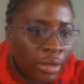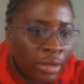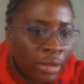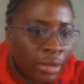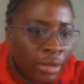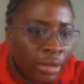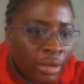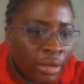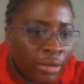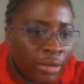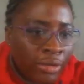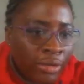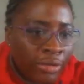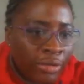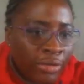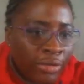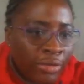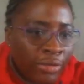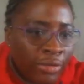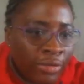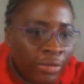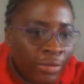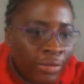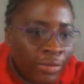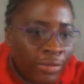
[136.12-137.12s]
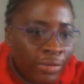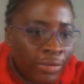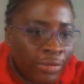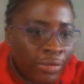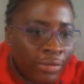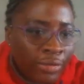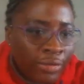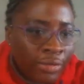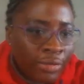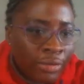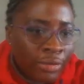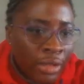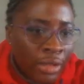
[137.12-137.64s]

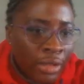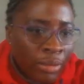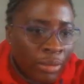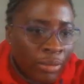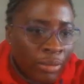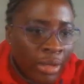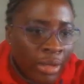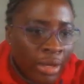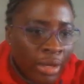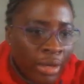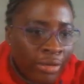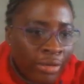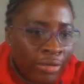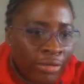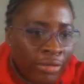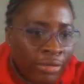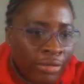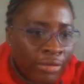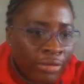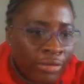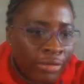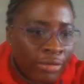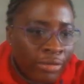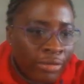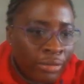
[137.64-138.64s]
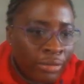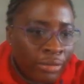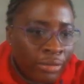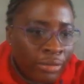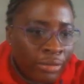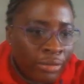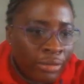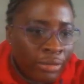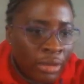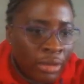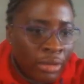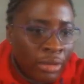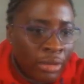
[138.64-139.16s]
Like we have
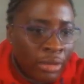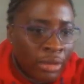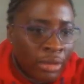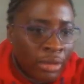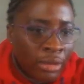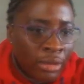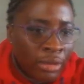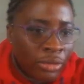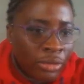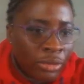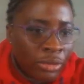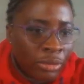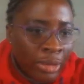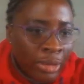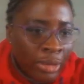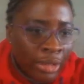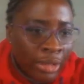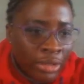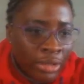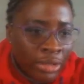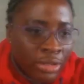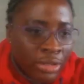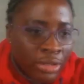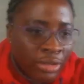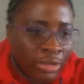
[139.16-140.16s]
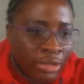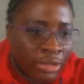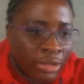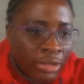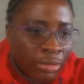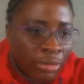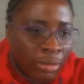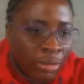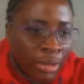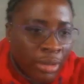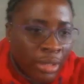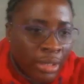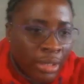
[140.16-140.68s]
how to manage your
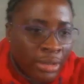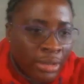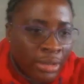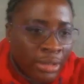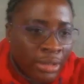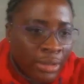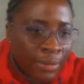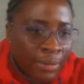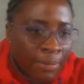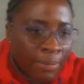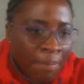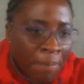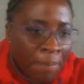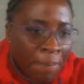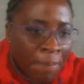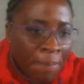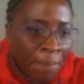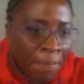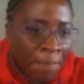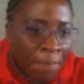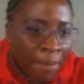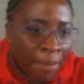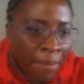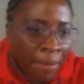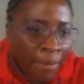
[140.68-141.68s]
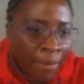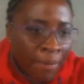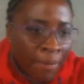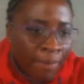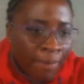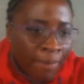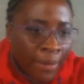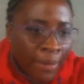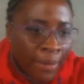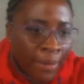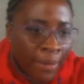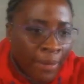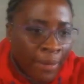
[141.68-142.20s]
video quality.
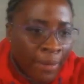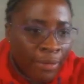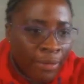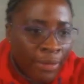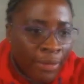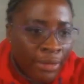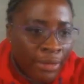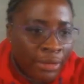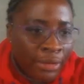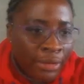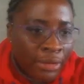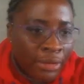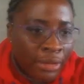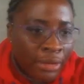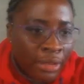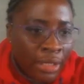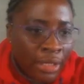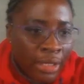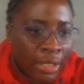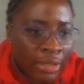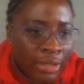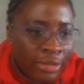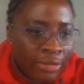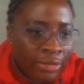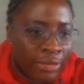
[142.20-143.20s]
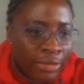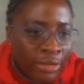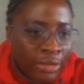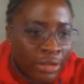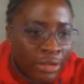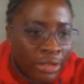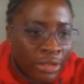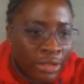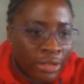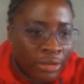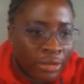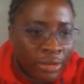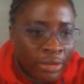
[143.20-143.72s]
Like if you want a higher
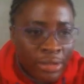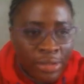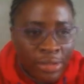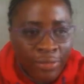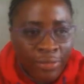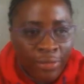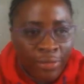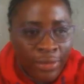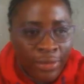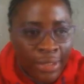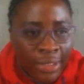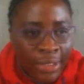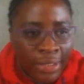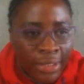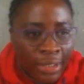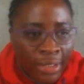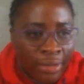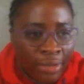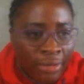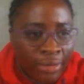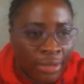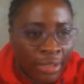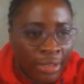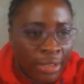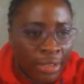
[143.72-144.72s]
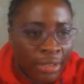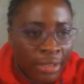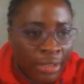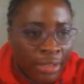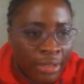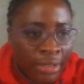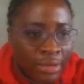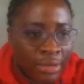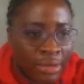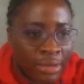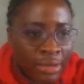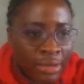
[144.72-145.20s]
definition or whatever, you can click on it and